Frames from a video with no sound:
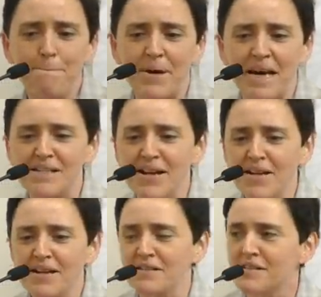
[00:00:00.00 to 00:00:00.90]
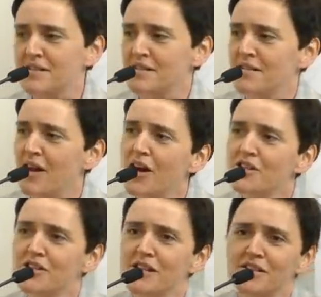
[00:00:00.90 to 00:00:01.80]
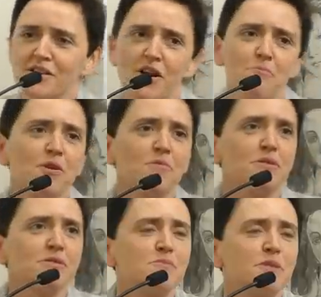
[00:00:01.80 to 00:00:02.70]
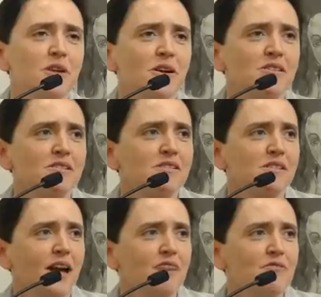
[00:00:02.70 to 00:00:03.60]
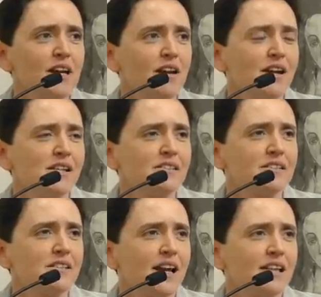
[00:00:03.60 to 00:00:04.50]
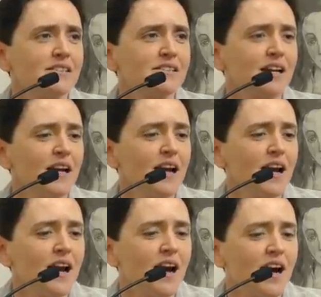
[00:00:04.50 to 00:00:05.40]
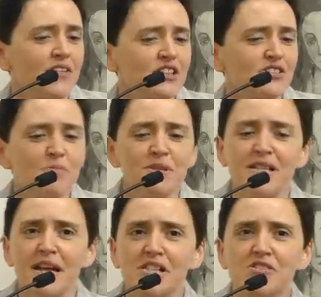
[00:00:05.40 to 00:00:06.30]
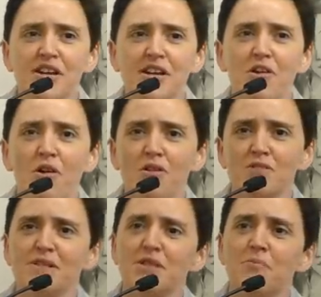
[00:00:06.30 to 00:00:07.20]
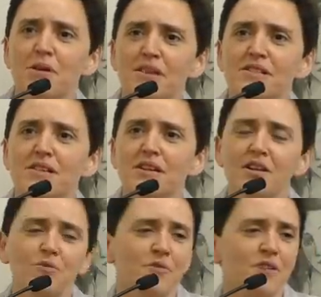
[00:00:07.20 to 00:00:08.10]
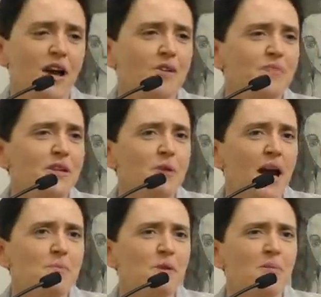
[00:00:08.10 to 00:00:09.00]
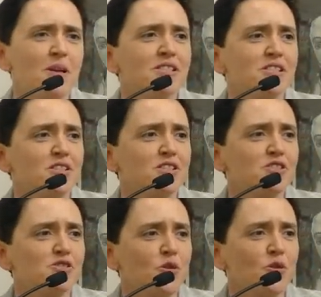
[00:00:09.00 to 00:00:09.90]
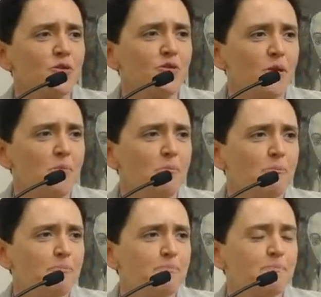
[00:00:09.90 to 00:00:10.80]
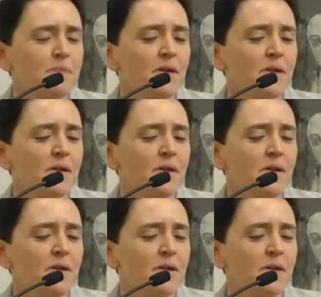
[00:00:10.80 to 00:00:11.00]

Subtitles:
But I take it largely as a compliment, because I realise that somebody yesterday called me the political equivalent, I'm a political sore thumb.